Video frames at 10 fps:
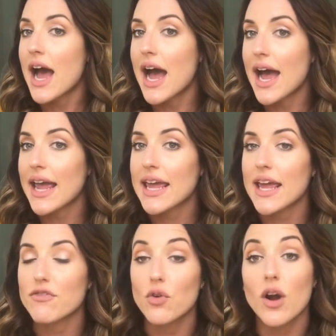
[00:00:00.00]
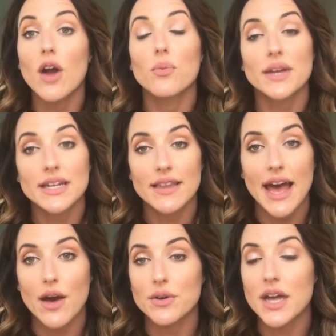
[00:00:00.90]
I, for our read
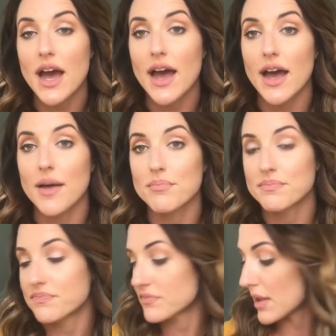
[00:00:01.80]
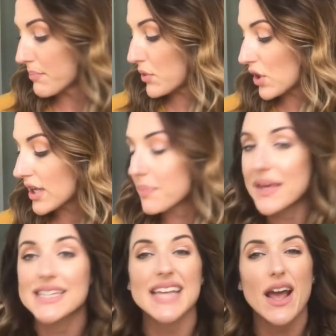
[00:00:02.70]
aloud um, book,
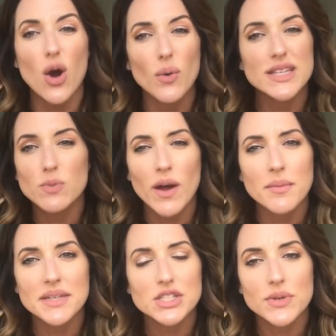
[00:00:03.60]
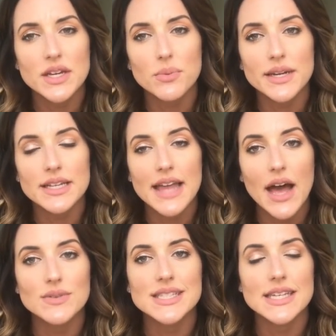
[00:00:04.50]
because I always want to be doing a read
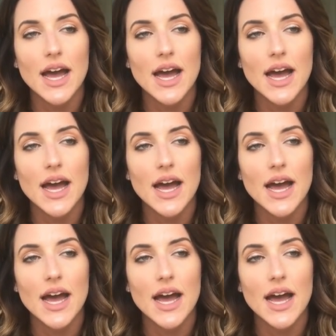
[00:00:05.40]
aloud,